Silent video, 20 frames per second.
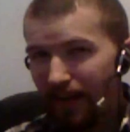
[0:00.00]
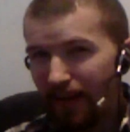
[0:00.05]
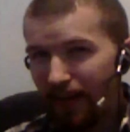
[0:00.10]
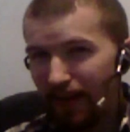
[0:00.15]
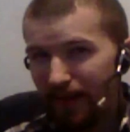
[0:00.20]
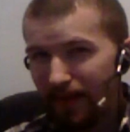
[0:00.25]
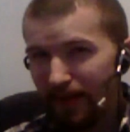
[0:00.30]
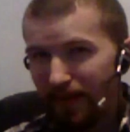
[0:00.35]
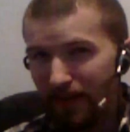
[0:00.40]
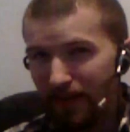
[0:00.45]

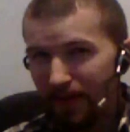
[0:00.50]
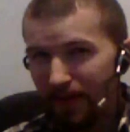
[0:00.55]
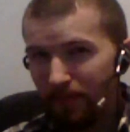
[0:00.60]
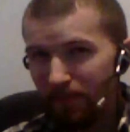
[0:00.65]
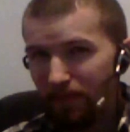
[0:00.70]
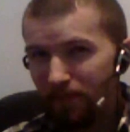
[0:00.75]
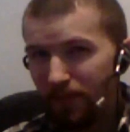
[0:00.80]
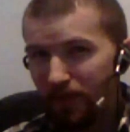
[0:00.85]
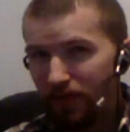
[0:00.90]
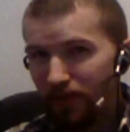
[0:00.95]
and
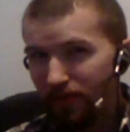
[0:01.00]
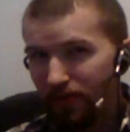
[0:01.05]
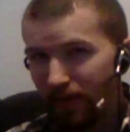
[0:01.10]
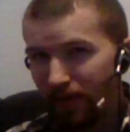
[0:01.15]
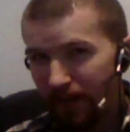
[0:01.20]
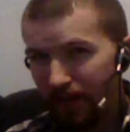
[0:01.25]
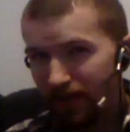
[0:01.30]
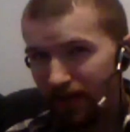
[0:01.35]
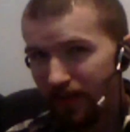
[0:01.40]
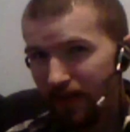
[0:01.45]

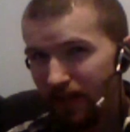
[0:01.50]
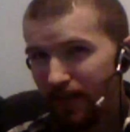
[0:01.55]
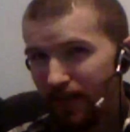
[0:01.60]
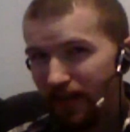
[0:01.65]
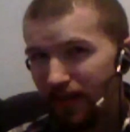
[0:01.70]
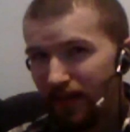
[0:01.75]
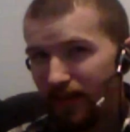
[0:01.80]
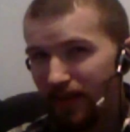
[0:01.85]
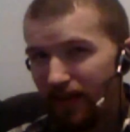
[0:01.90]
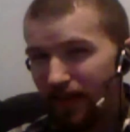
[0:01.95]
Yuri,
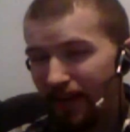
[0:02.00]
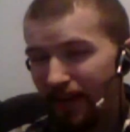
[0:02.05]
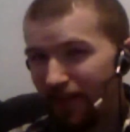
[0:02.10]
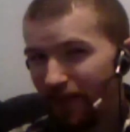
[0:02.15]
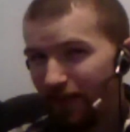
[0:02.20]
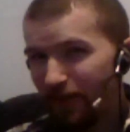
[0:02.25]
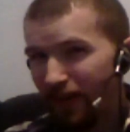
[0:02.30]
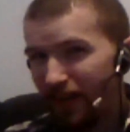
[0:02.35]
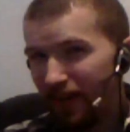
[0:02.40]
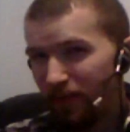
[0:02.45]
and
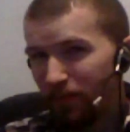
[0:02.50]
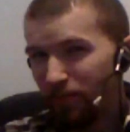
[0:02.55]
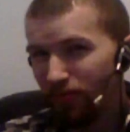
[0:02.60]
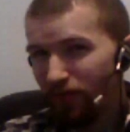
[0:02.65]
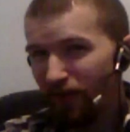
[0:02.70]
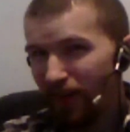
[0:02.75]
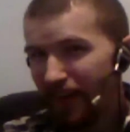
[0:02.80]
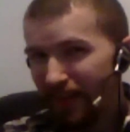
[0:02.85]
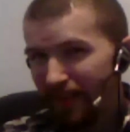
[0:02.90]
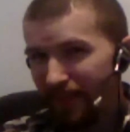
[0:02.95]
they're ready to
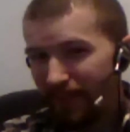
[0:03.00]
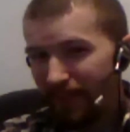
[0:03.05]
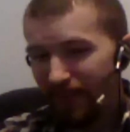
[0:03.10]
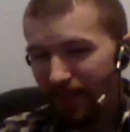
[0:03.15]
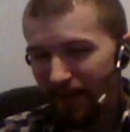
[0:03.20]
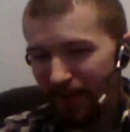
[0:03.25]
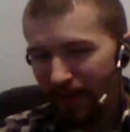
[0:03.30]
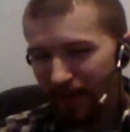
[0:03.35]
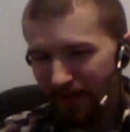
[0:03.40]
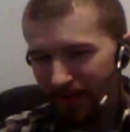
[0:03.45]
break
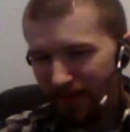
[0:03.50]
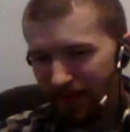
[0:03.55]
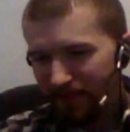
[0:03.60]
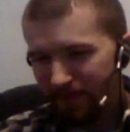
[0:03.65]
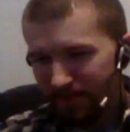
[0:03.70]
the